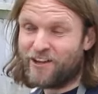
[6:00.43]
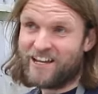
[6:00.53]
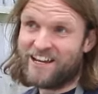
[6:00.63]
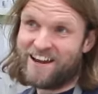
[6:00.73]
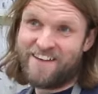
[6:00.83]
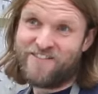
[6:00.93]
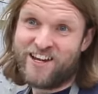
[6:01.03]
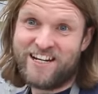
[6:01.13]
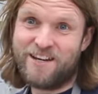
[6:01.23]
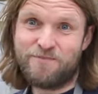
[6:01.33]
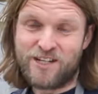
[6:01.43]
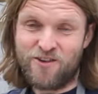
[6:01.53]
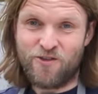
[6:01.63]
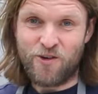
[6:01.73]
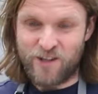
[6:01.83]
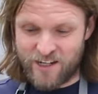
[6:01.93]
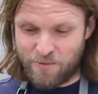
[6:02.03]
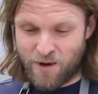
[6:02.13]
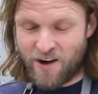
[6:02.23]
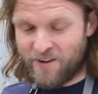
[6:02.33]
it if it comes out wrong, it
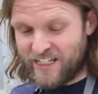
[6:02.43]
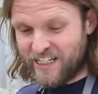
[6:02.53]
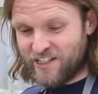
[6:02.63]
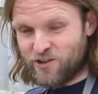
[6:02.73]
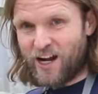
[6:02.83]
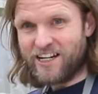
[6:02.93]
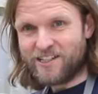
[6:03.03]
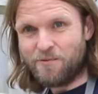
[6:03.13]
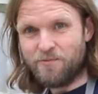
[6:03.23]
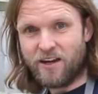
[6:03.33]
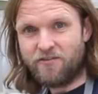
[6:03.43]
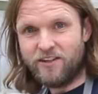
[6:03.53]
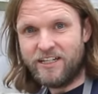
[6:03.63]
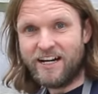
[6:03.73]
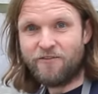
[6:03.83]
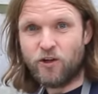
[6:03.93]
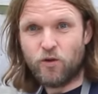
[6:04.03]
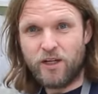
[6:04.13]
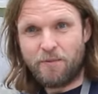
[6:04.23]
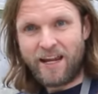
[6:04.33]
doesn't matter. At least you tried something different. You never
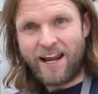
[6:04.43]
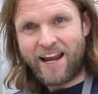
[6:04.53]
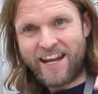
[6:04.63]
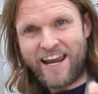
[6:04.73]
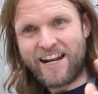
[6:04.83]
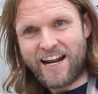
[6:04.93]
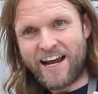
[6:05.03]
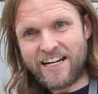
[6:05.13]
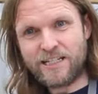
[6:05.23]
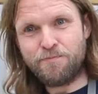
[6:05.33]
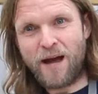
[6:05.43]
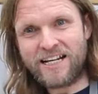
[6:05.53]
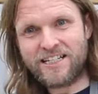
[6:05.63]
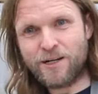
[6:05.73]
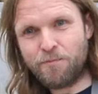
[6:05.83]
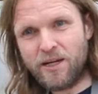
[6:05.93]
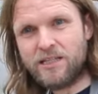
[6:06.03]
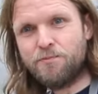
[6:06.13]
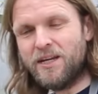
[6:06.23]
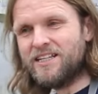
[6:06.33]
know. You might create the next
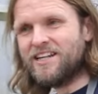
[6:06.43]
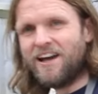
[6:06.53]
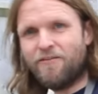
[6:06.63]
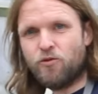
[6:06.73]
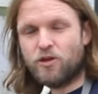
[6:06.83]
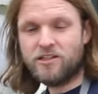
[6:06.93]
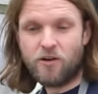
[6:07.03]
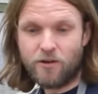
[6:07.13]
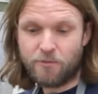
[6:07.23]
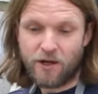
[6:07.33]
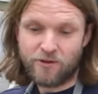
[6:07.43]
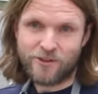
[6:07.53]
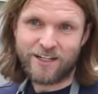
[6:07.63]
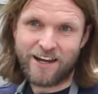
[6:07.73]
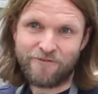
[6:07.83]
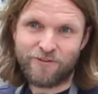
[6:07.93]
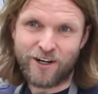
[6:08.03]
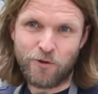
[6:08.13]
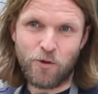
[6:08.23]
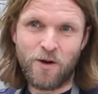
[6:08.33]
masterpiece piece that everyone's talking about. So give
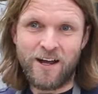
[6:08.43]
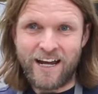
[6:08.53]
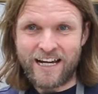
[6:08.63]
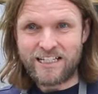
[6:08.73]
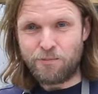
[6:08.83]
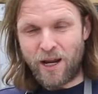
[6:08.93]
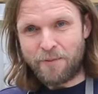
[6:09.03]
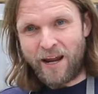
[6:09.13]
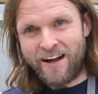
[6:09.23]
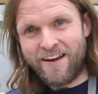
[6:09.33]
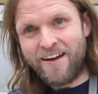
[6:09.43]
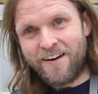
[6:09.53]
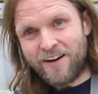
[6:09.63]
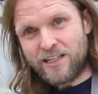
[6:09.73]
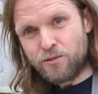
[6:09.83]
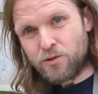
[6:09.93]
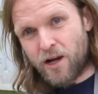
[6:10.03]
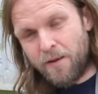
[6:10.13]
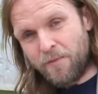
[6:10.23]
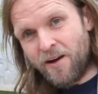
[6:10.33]
it a go. Experiment. Right.
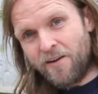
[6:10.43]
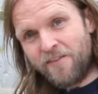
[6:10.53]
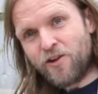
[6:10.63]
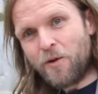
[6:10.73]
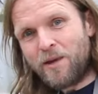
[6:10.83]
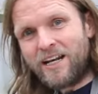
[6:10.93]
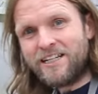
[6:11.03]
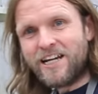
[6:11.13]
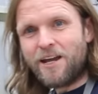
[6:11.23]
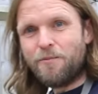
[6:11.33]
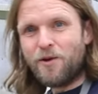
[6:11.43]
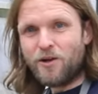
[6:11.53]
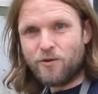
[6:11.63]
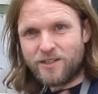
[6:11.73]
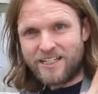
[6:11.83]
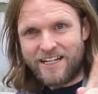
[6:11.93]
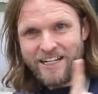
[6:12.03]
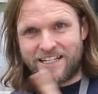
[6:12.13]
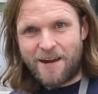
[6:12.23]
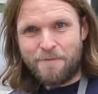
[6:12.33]
Subscribe. Leave comment. Check it book. We'll see you
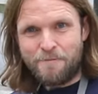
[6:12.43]
next time.